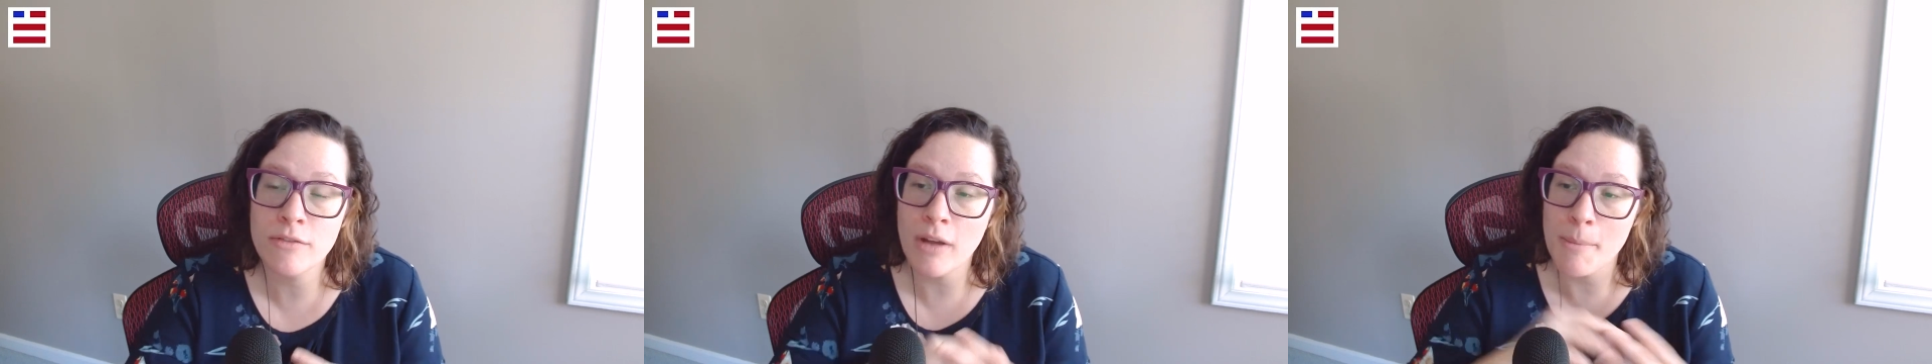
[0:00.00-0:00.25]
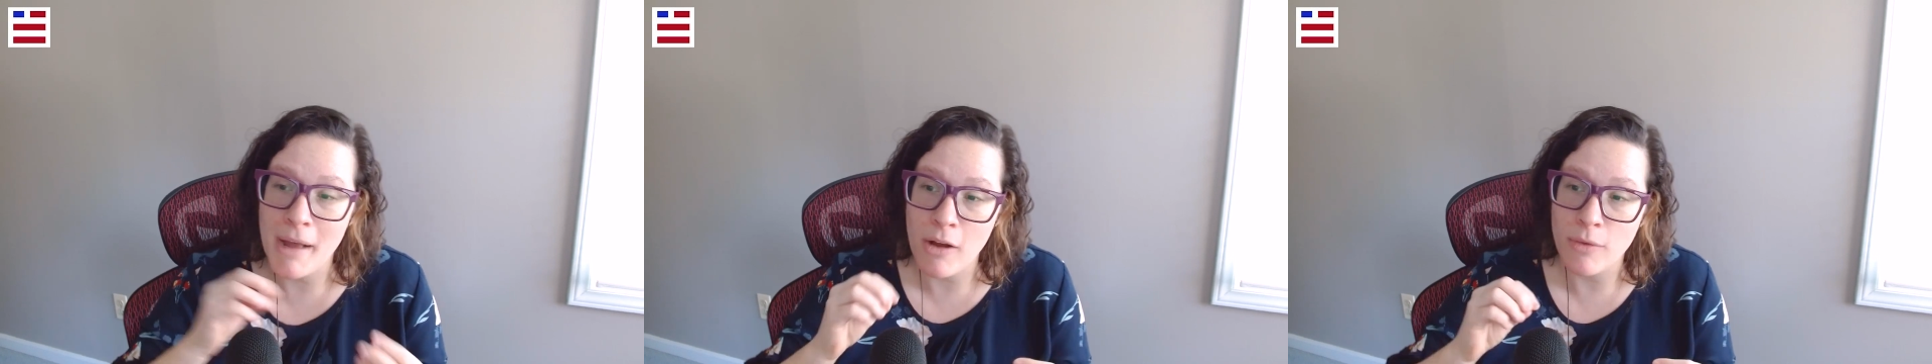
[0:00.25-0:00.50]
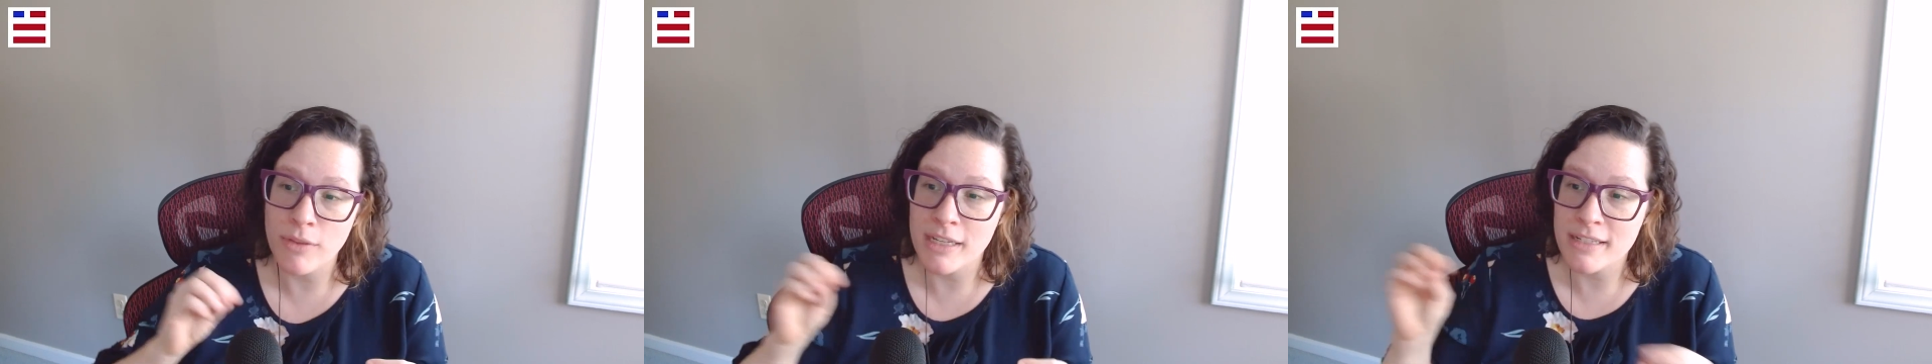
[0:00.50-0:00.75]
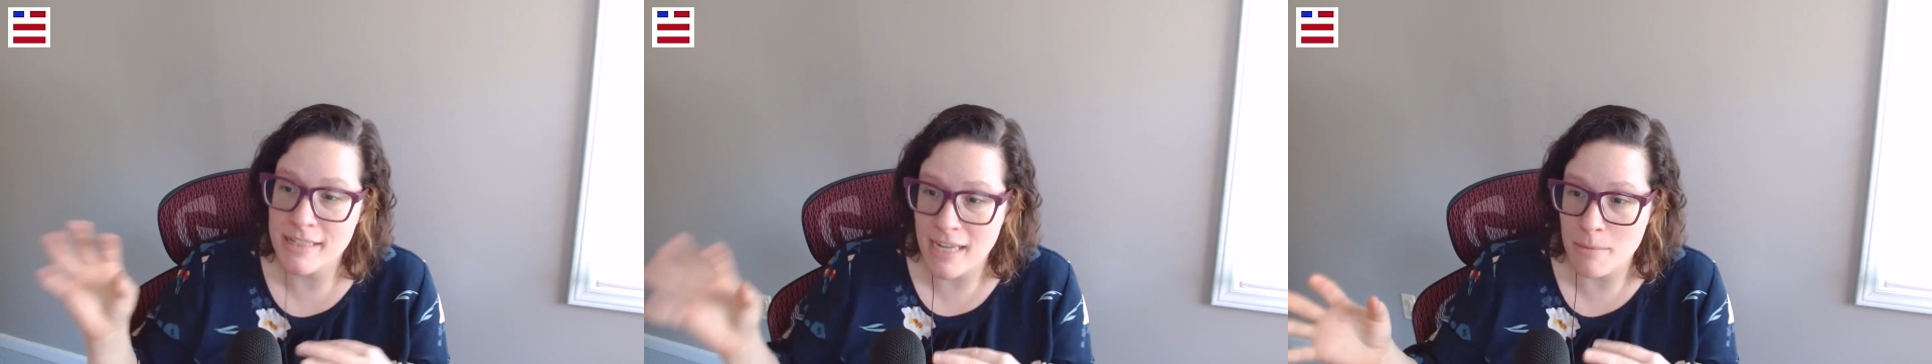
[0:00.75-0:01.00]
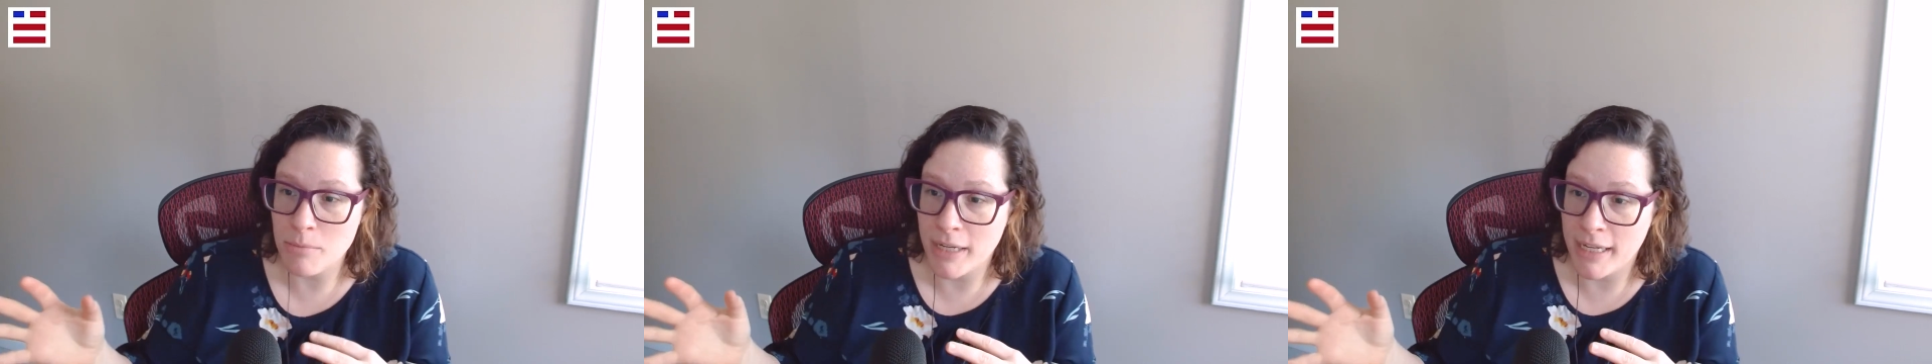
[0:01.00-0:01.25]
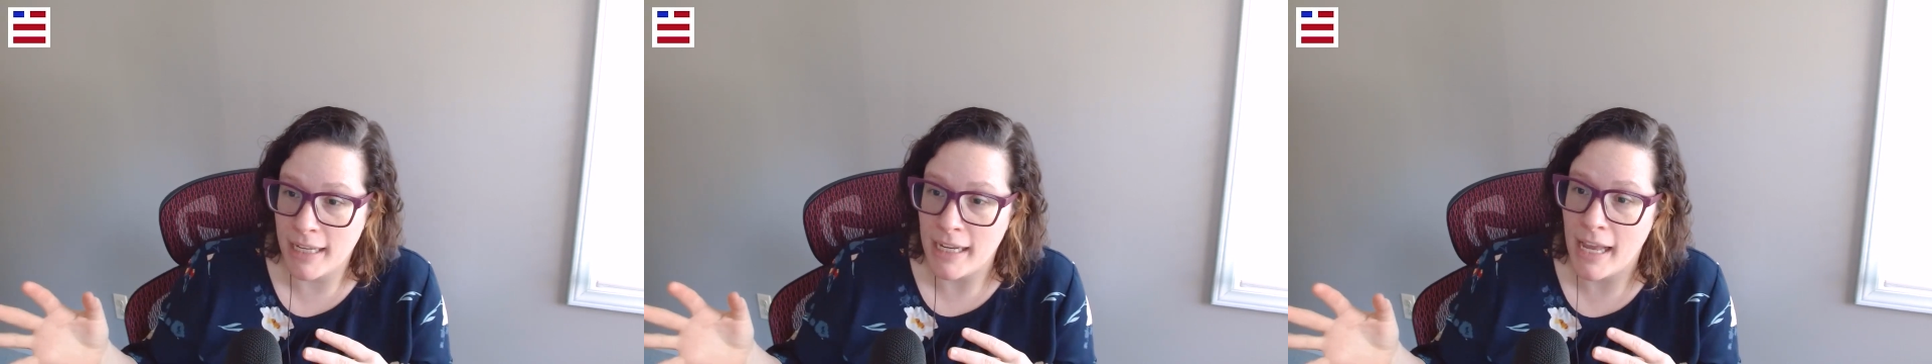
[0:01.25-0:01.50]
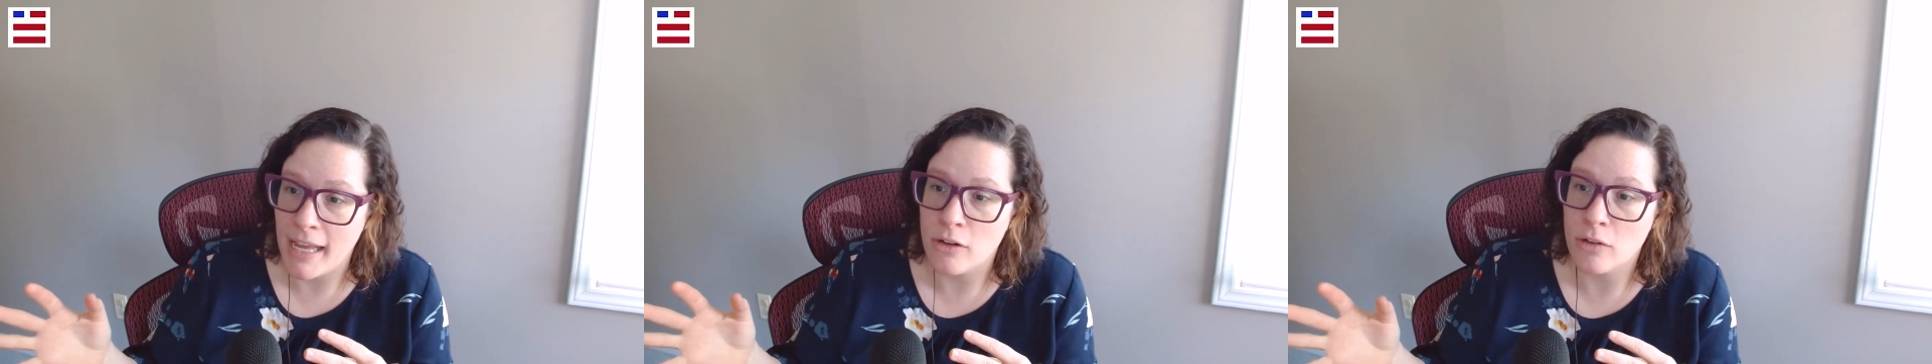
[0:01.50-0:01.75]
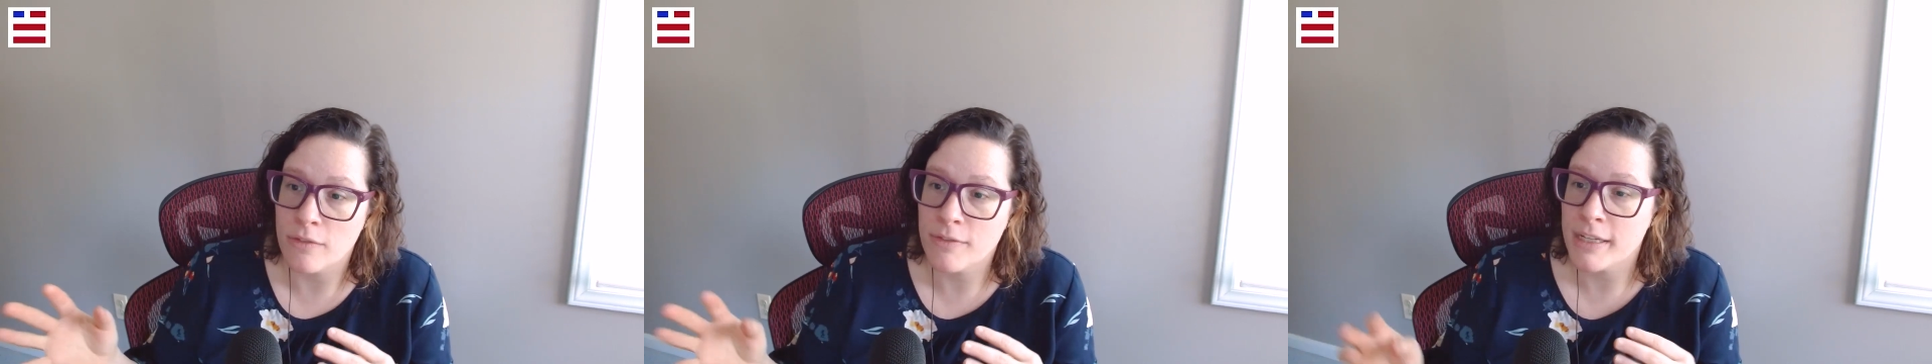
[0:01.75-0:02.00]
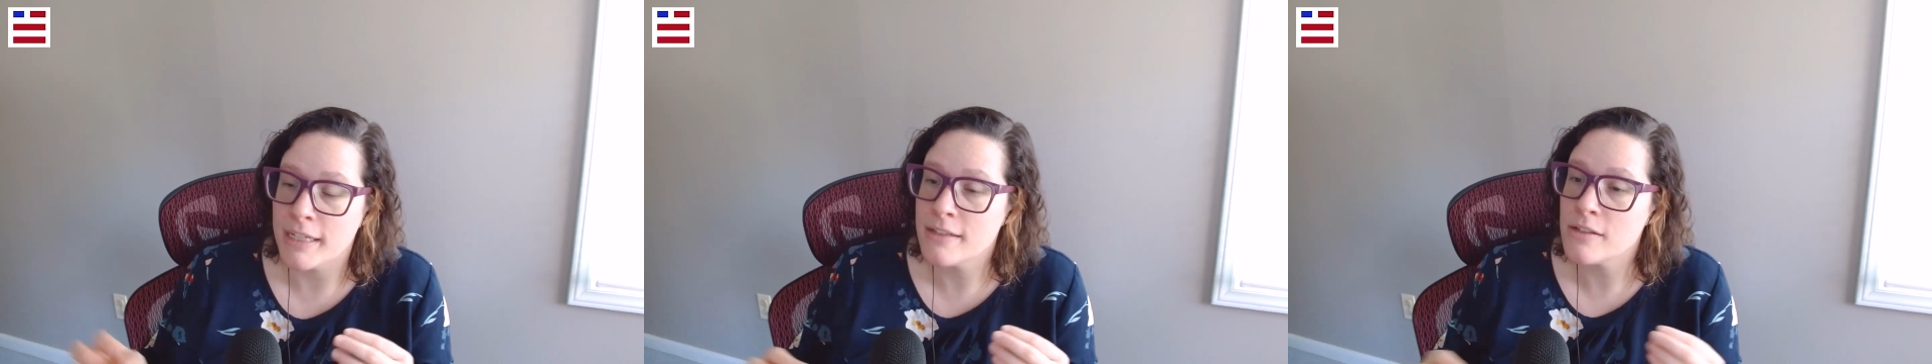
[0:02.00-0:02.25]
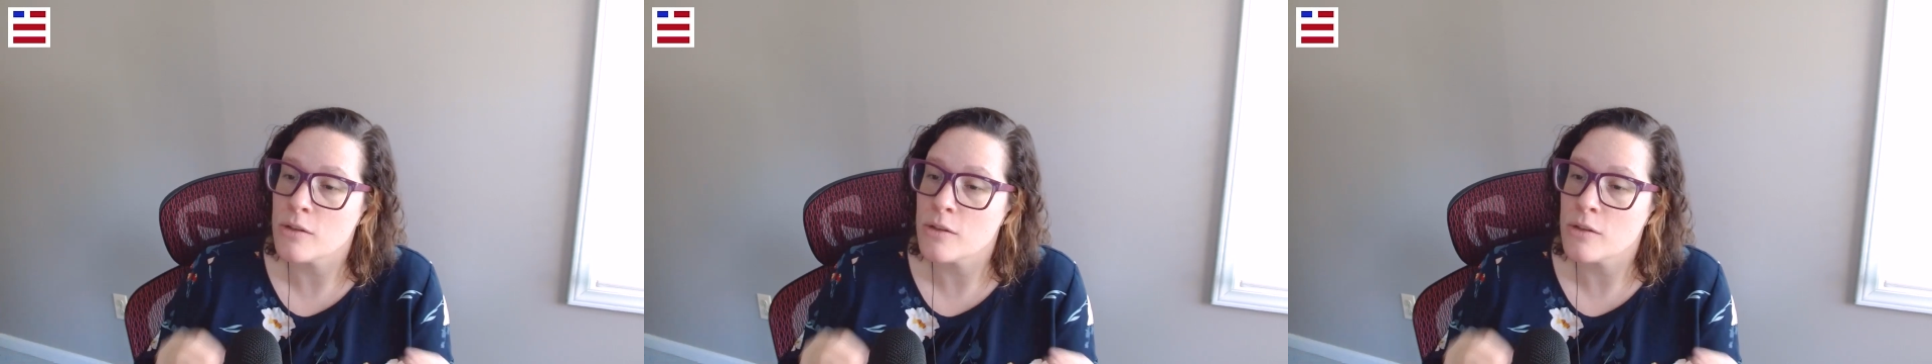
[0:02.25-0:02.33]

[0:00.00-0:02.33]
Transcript: about the estate planning angle of things.